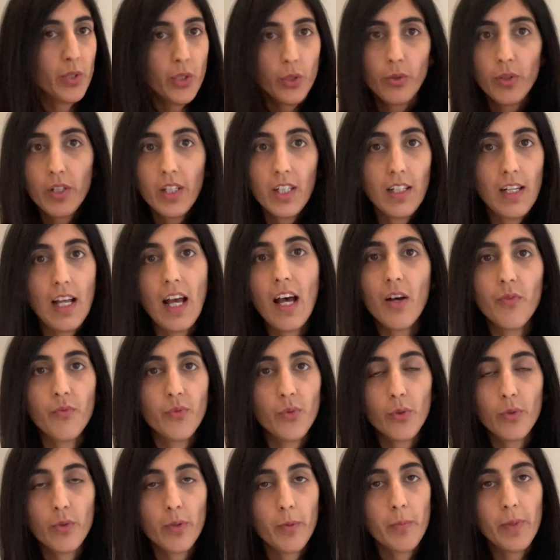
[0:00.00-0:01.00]
you can have
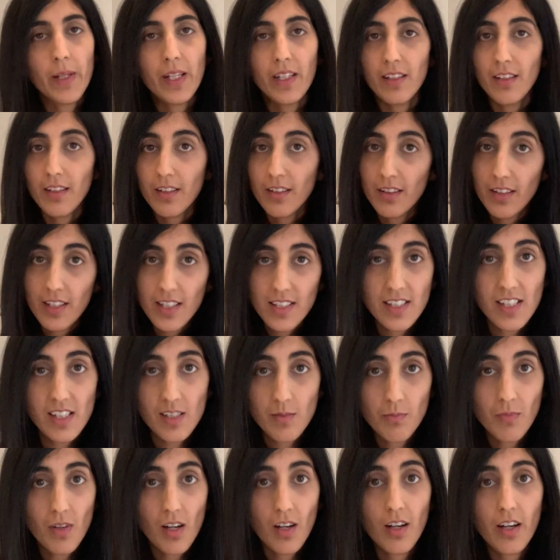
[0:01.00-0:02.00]
your opinion, this is
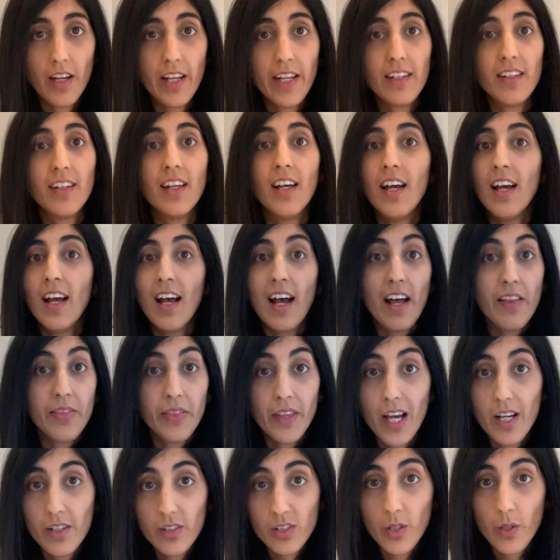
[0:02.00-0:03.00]
mine, and
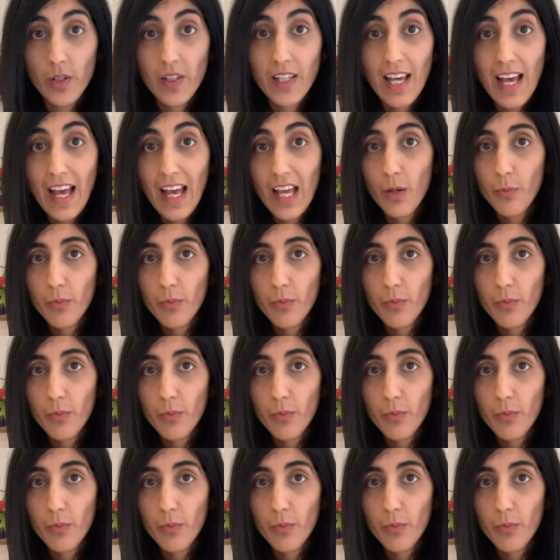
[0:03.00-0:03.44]
that's okay.